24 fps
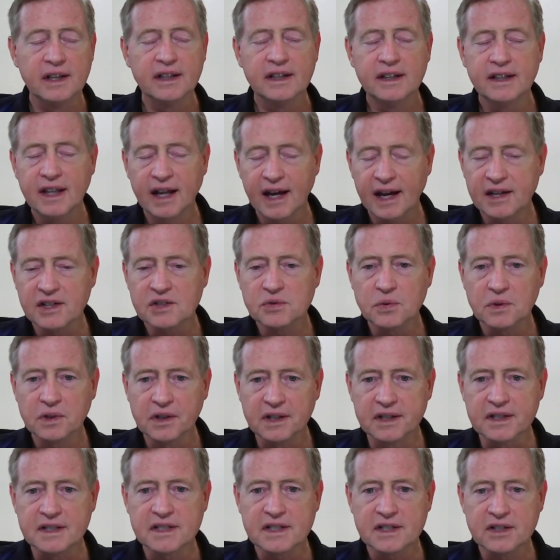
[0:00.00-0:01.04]
That's
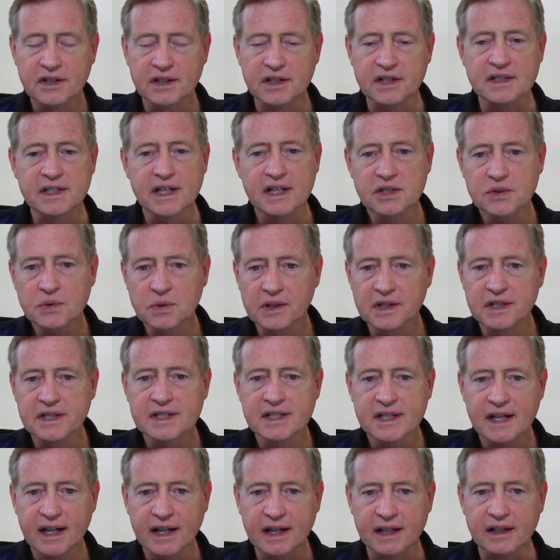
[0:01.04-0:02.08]
really serious. That's really
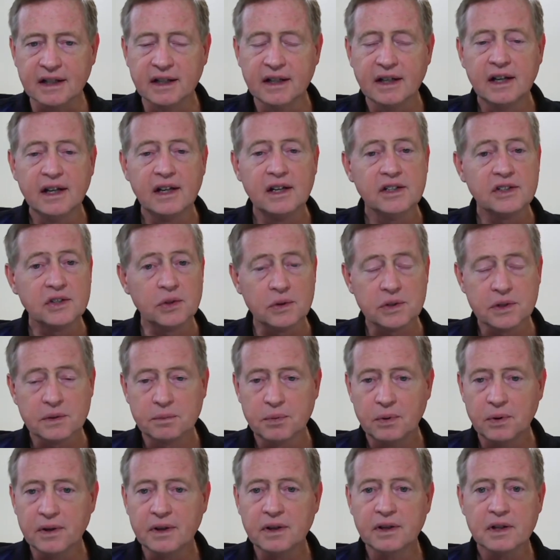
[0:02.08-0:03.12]
sad. So it was
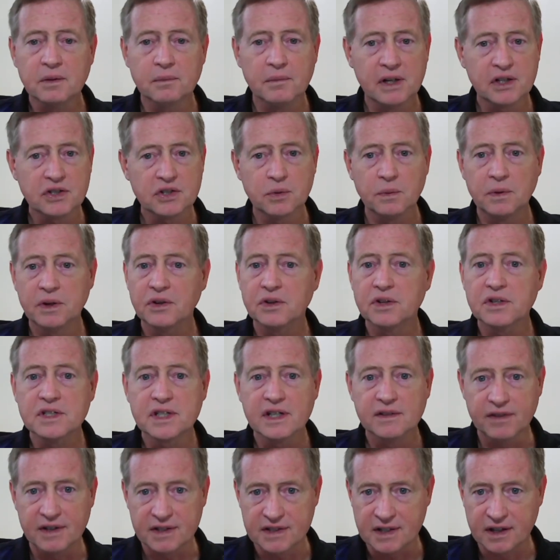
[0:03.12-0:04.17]
important to make sure we don't
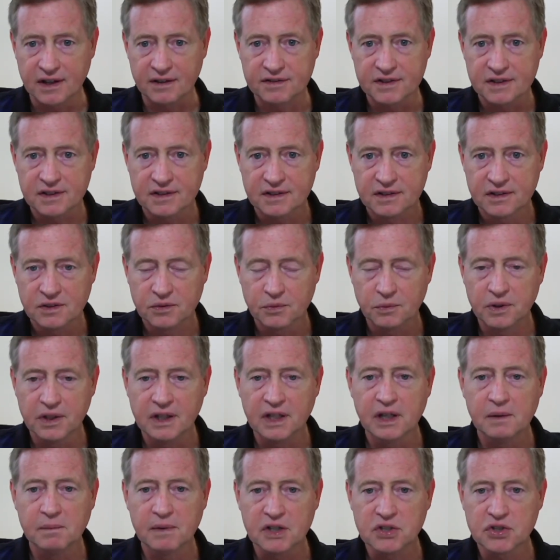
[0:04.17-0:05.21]
deceive ourselves. We need
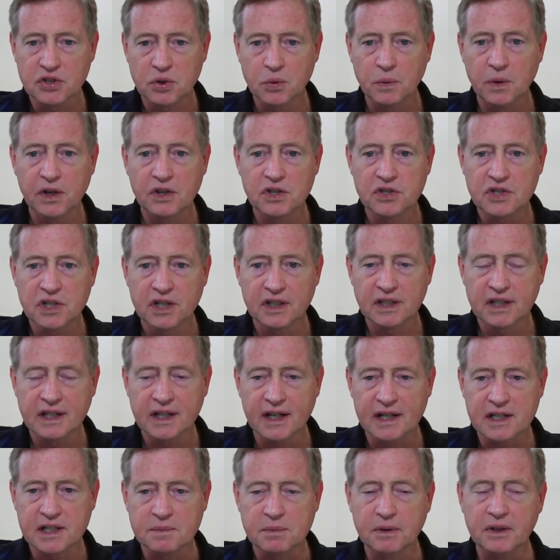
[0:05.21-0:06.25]
to make sure we understand the
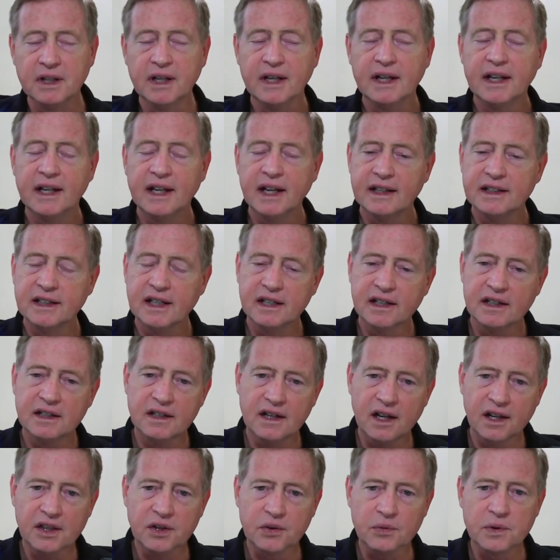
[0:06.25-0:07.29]
gospel. And then
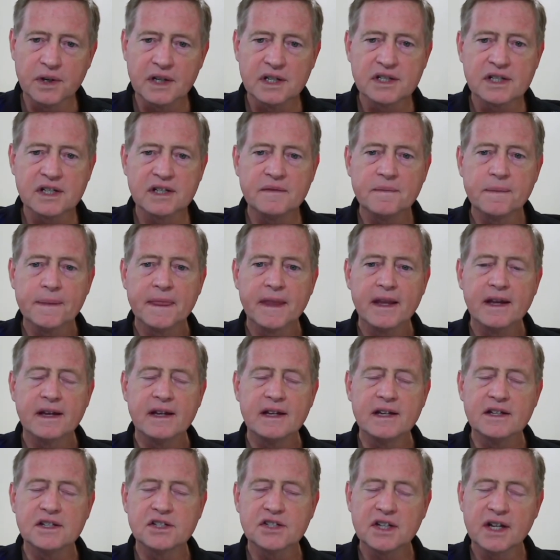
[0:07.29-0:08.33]
another reason
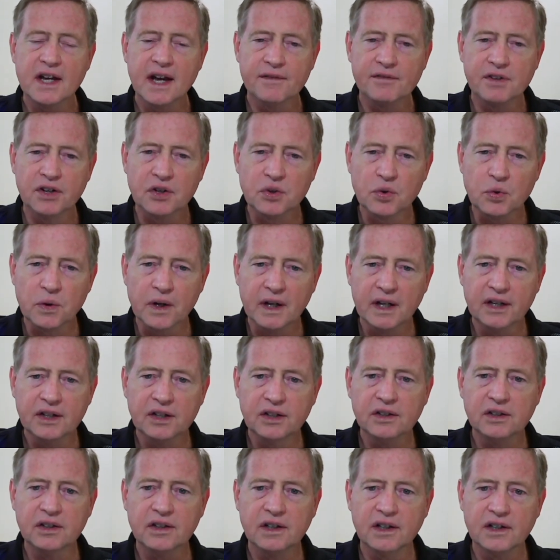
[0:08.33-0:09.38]
is to have a
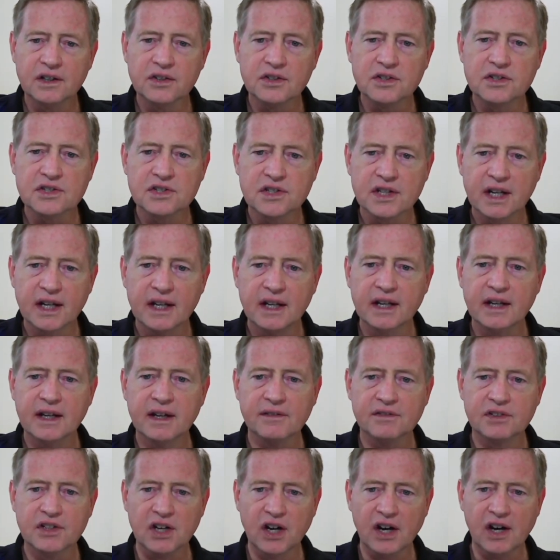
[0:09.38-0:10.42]
greater understanding
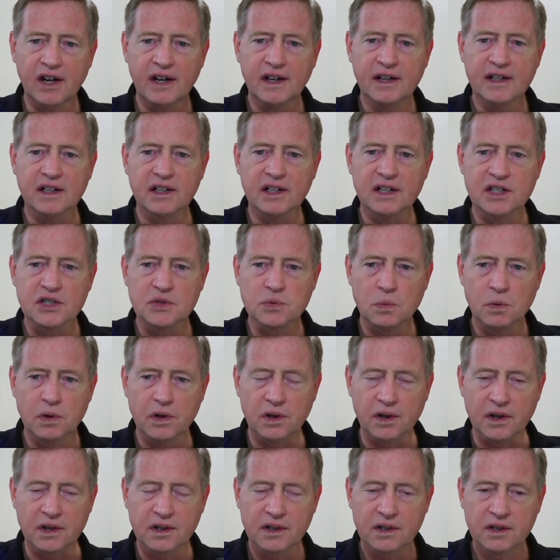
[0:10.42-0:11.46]
of God and his
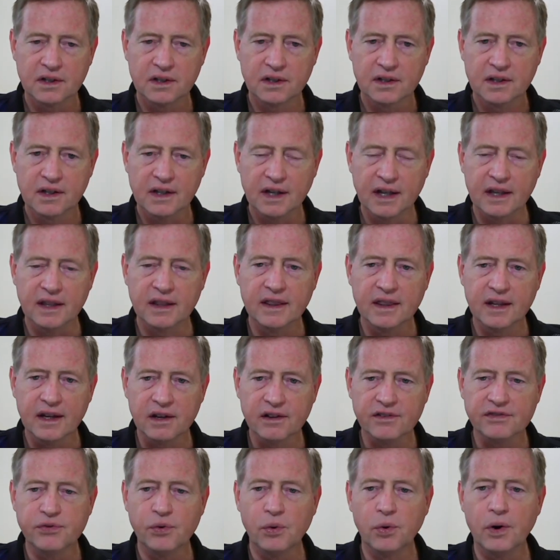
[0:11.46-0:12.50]
work, and
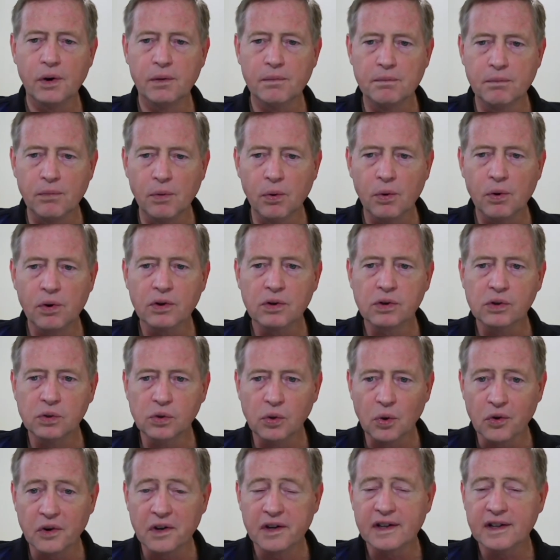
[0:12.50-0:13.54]
therefore more
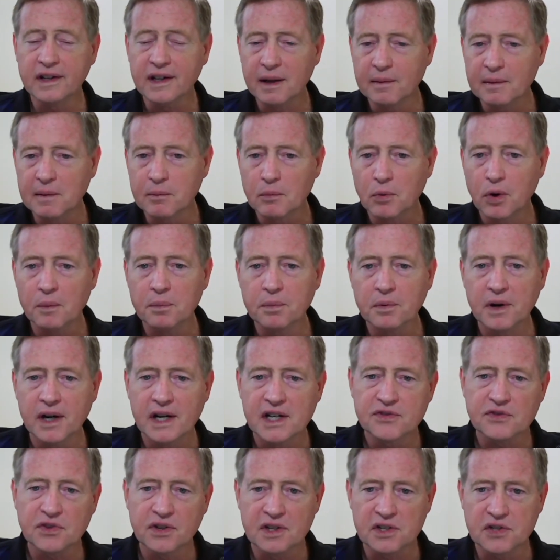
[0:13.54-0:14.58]
glory to him and more
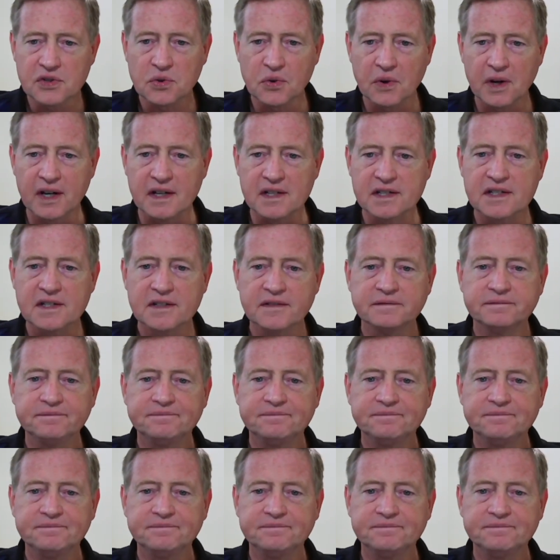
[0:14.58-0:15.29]
praise for his grace.